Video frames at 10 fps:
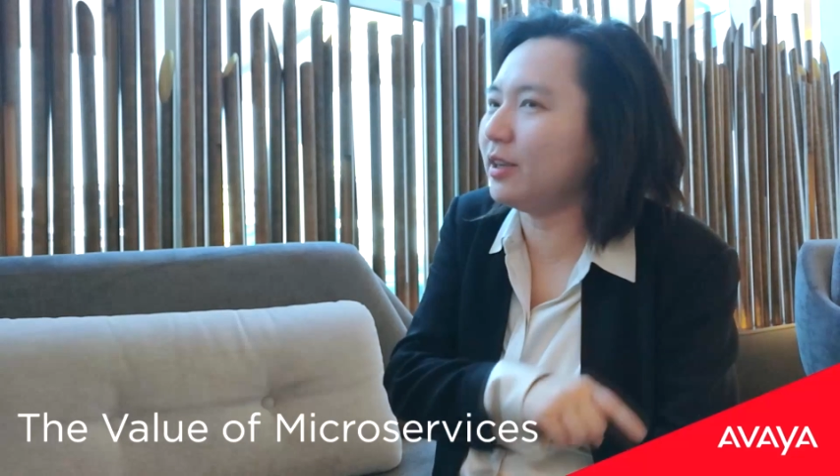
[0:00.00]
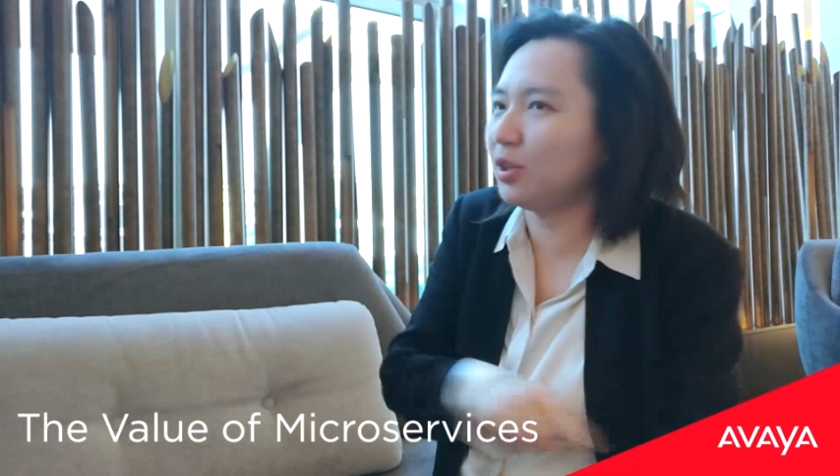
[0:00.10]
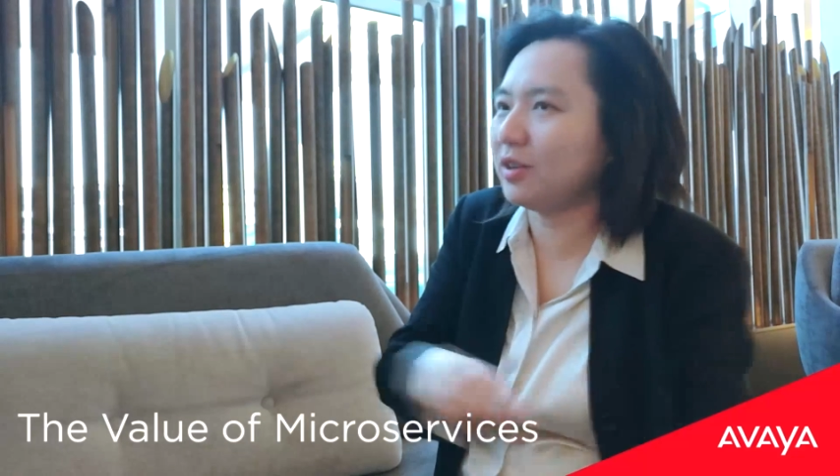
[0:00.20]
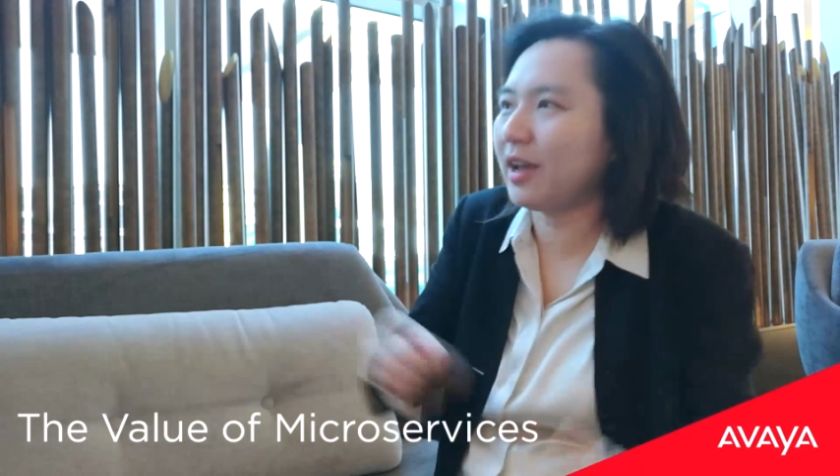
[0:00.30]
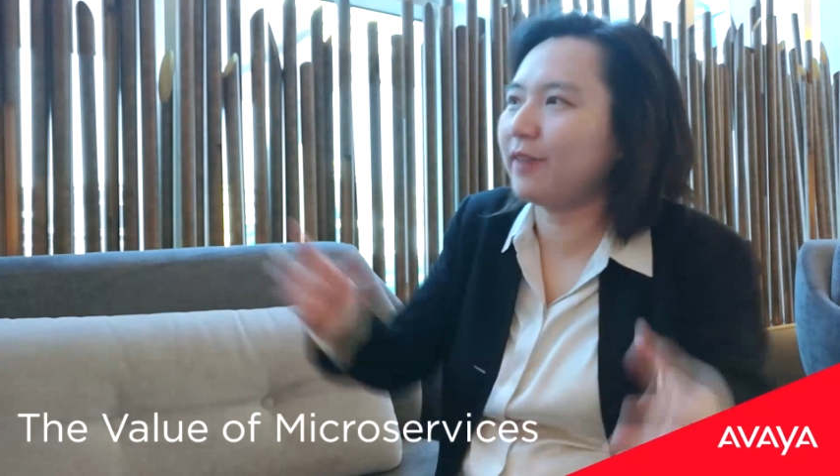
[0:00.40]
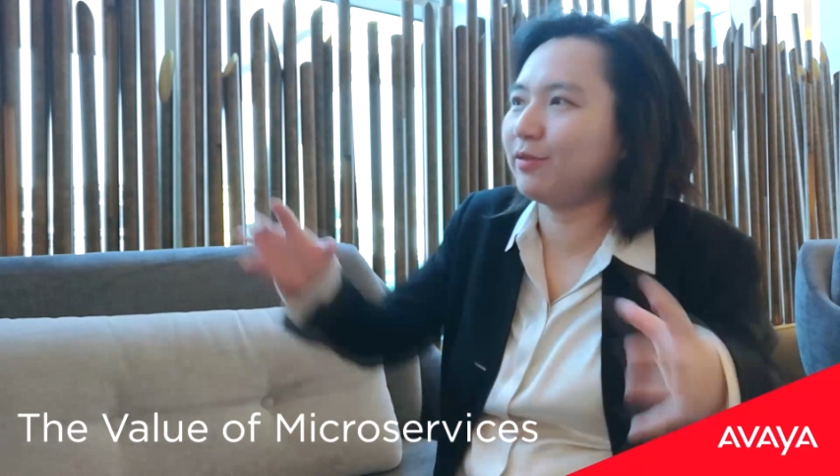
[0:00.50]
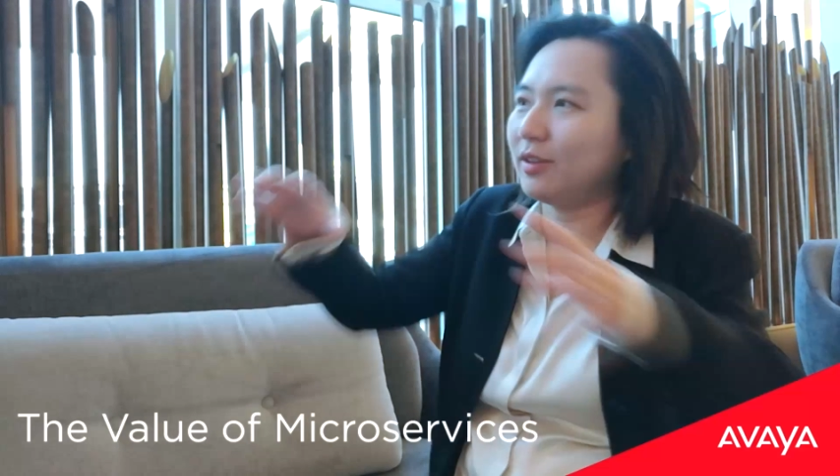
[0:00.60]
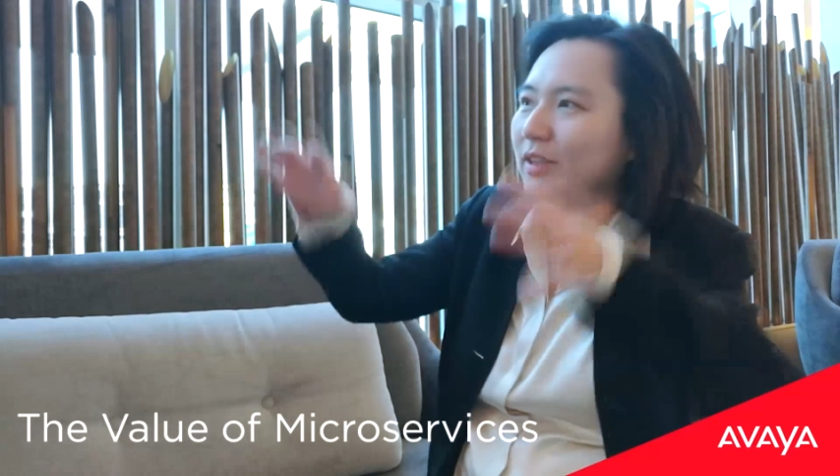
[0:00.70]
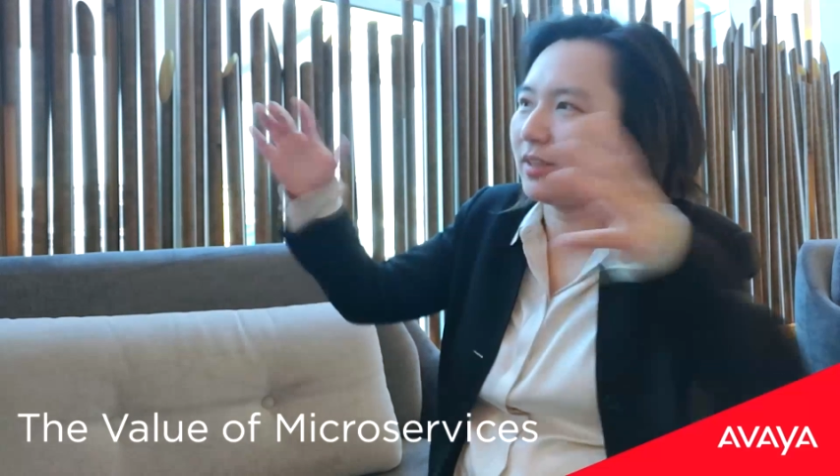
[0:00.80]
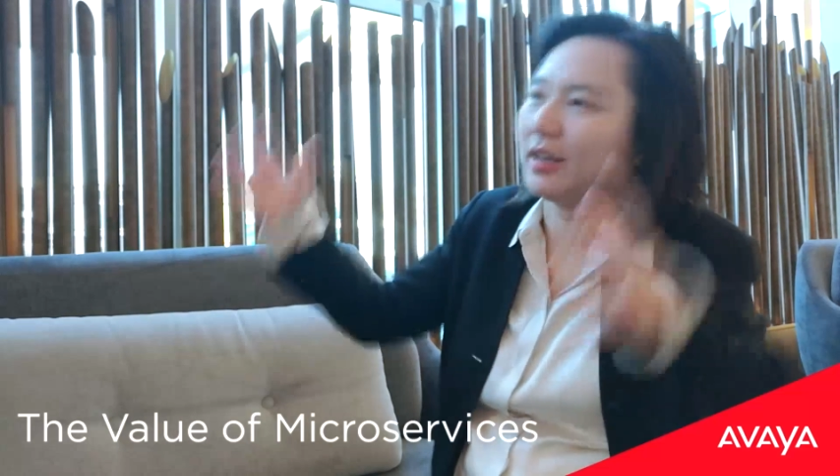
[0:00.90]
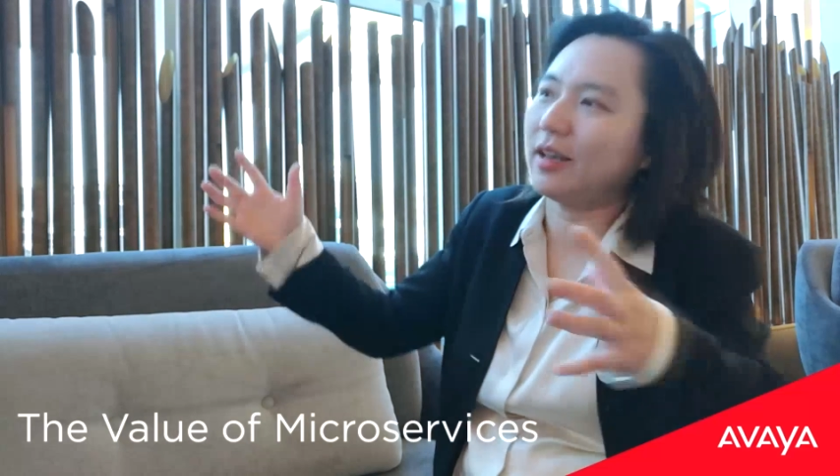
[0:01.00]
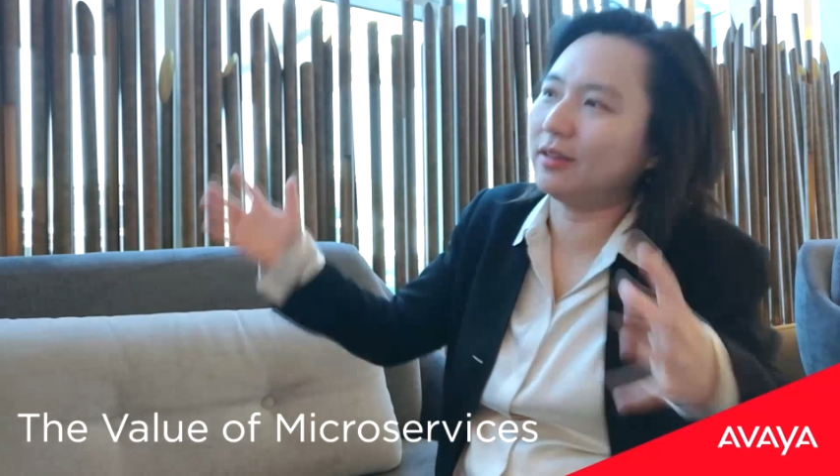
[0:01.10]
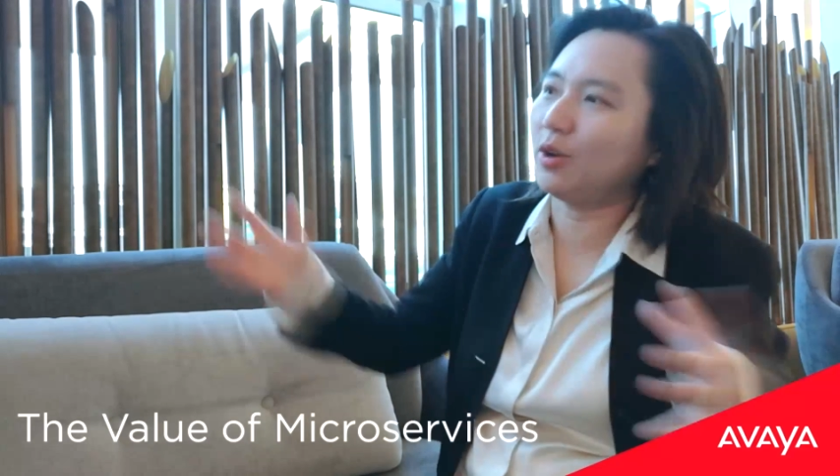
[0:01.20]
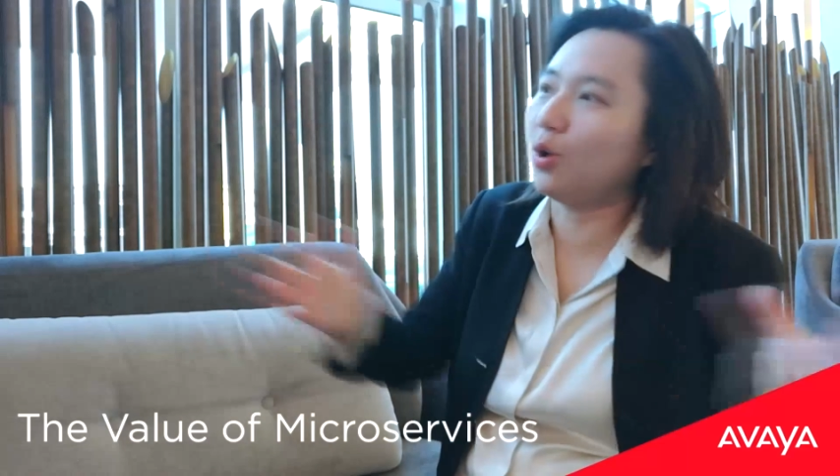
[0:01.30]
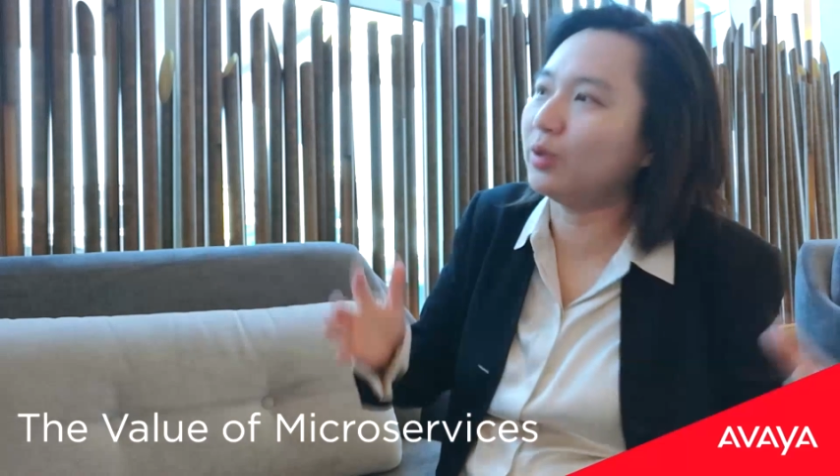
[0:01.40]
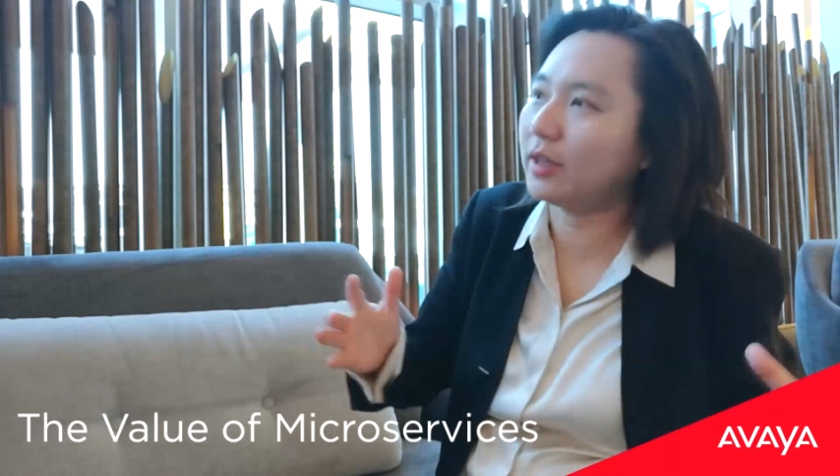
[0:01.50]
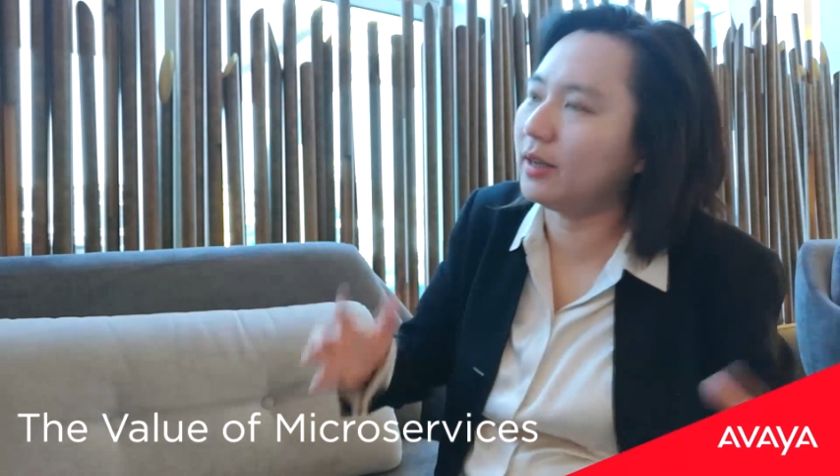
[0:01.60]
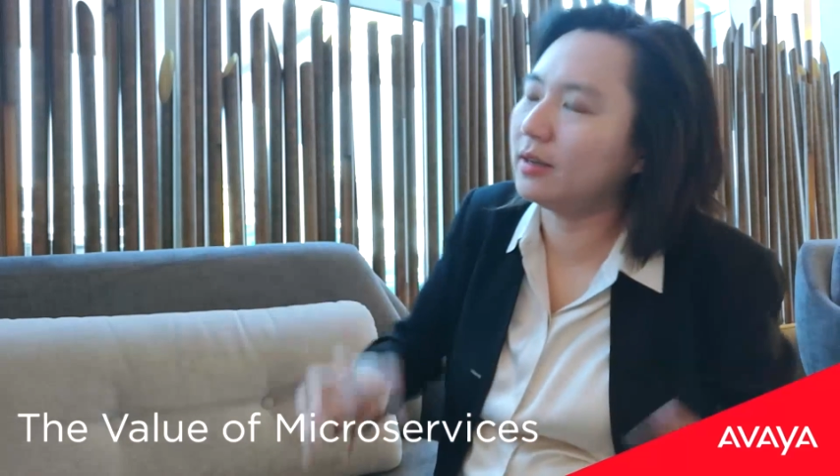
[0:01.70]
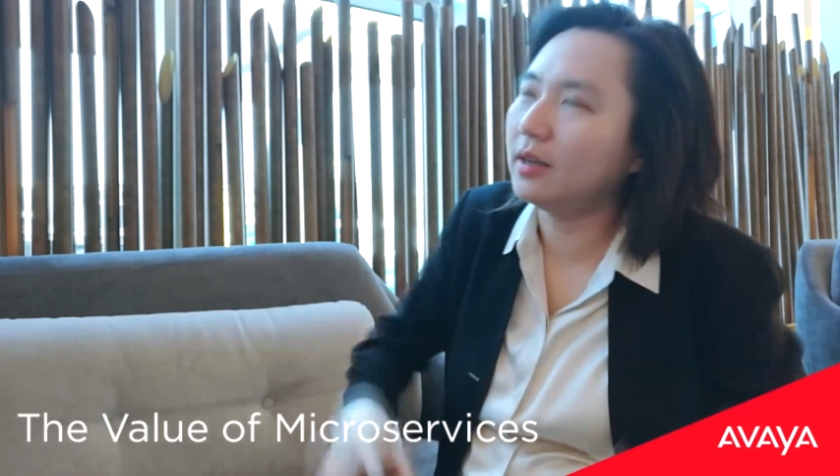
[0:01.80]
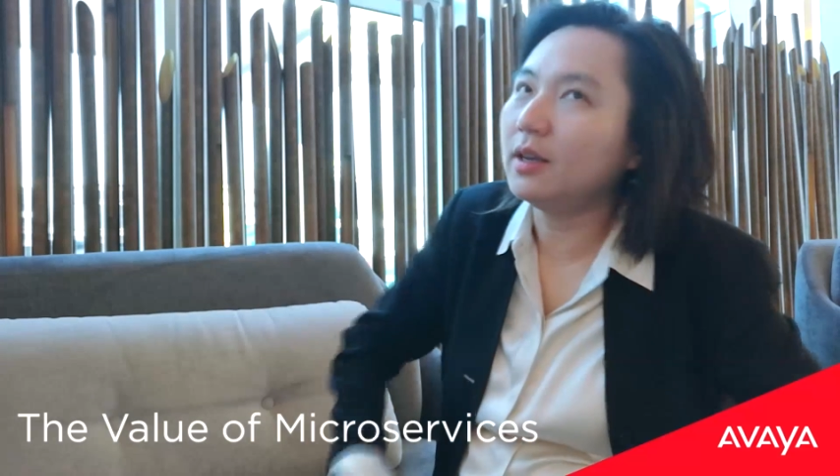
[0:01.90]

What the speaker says: You don't have to like take the whole thing.